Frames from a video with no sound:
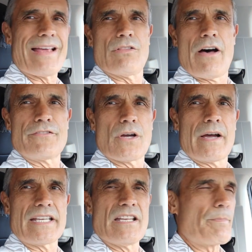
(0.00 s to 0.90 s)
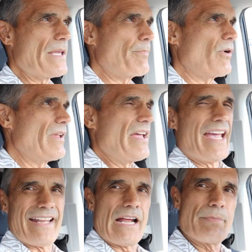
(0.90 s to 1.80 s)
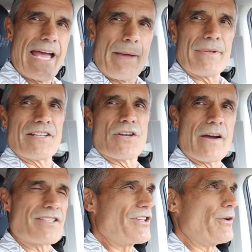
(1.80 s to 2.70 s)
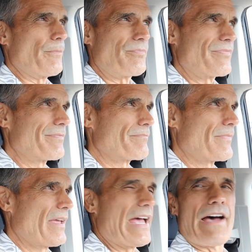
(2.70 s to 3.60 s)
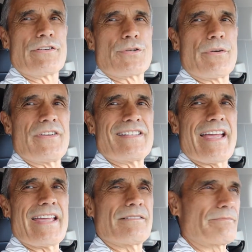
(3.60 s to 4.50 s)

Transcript: I love talking to people, and I'd be happy to talk to you. Have a terrific day.